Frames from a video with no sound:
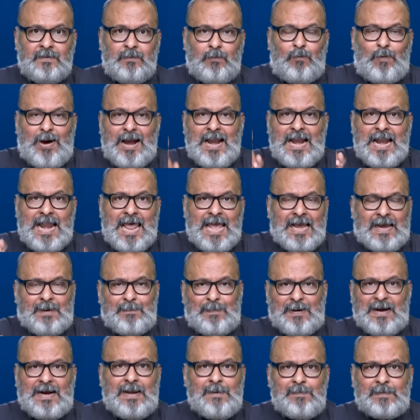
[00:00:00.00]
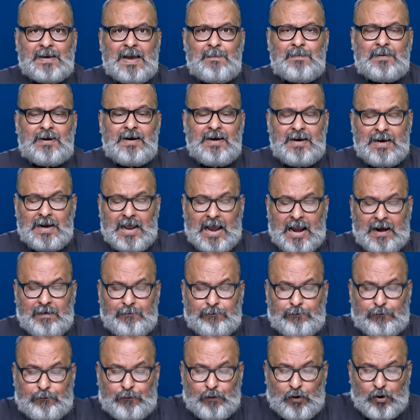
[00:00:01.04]
1 lakh paid up capital and
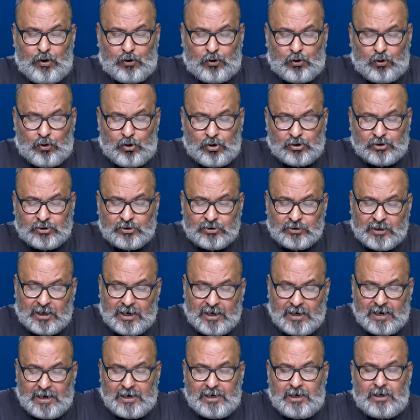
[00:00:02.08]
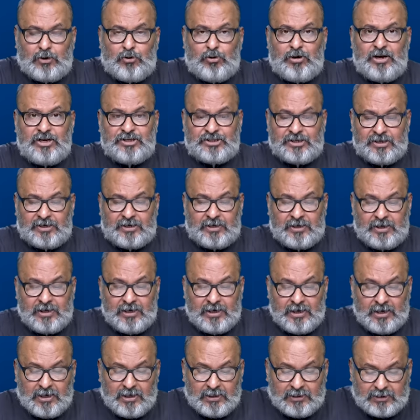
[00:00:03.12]
4 crores donation.
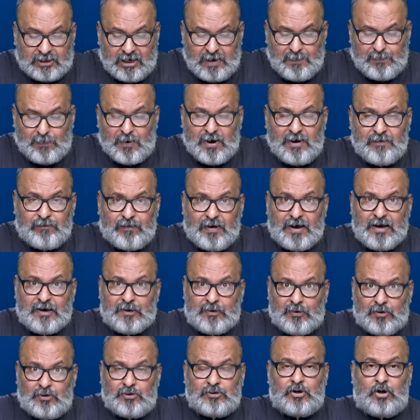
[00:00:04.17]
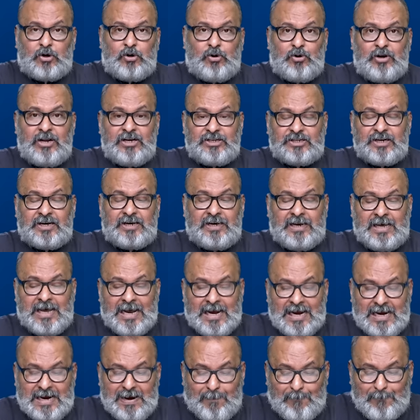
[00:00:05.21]
3.5 crores donation
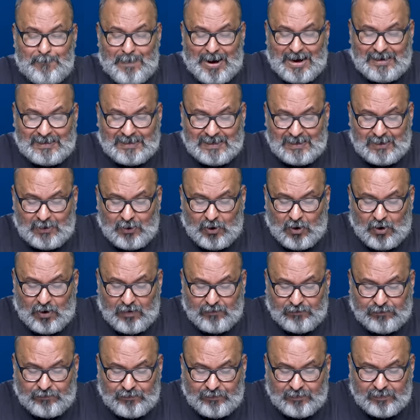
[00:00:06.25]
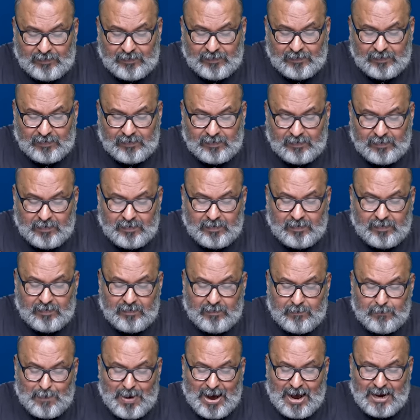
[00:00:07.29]
in a matter of
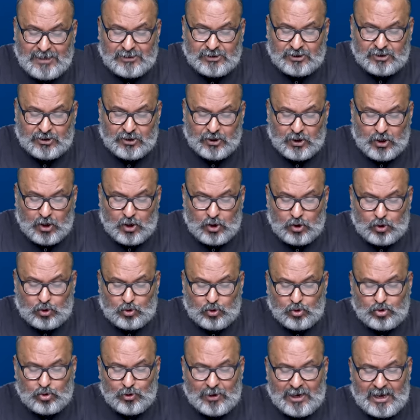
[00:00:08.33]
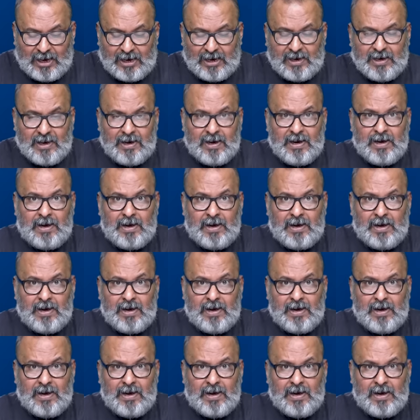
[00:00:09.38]
March to July,